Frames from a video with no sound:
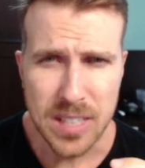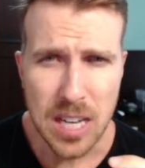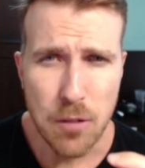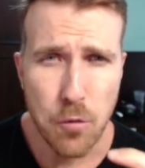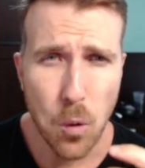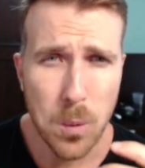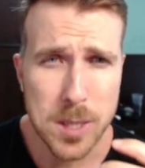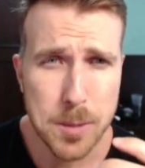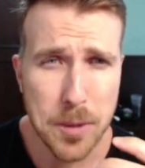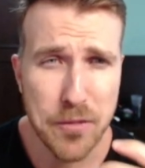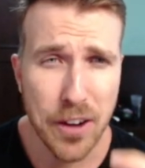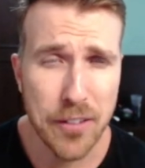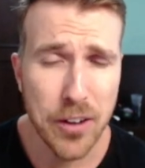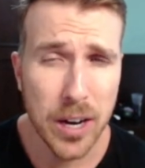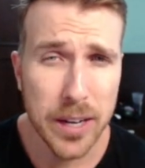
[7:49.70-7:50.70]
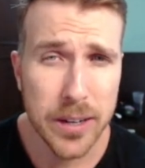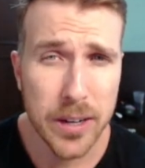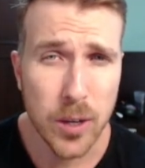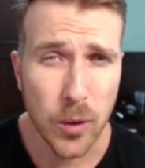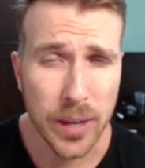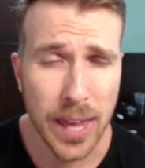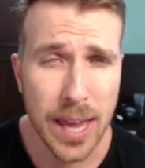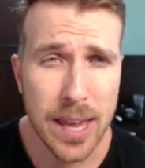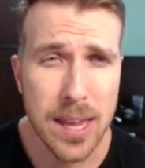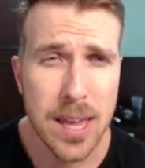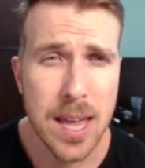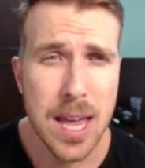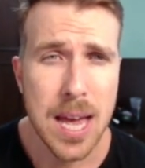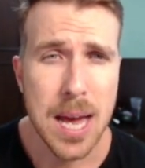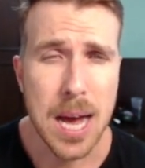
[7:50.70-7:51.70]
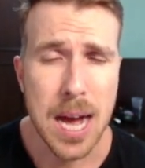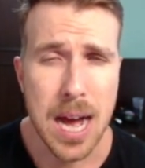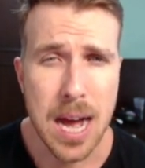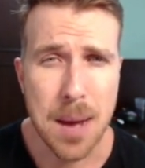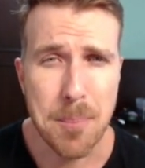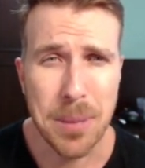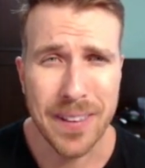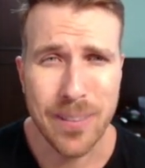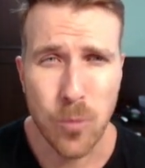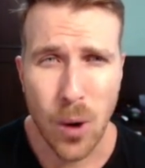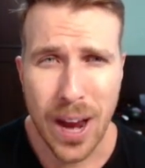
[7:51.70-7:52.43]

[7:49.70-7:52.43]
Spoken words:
SP 500, okay, but